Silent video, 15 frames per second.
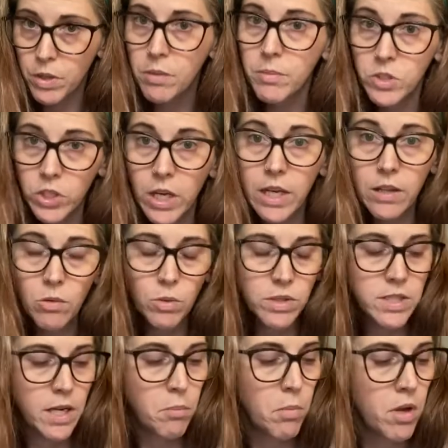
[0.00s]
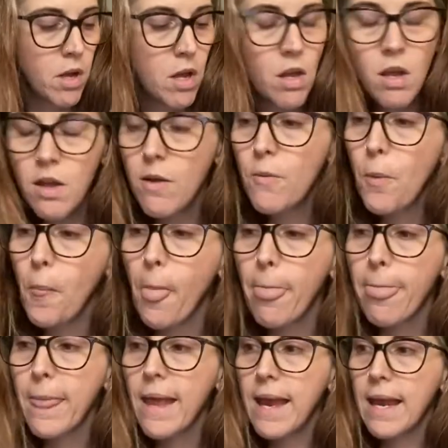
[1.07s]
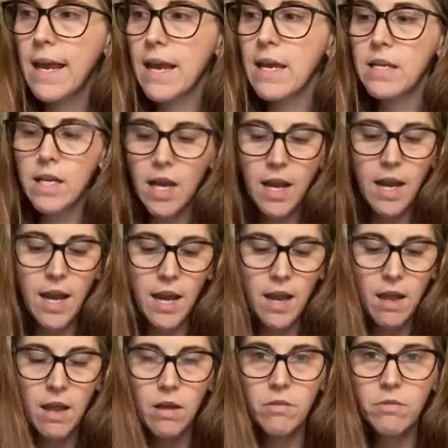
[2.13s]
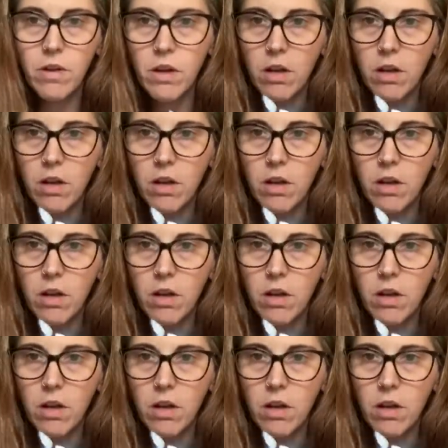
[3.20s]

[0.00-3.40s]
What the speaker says: much anything with tape. And I have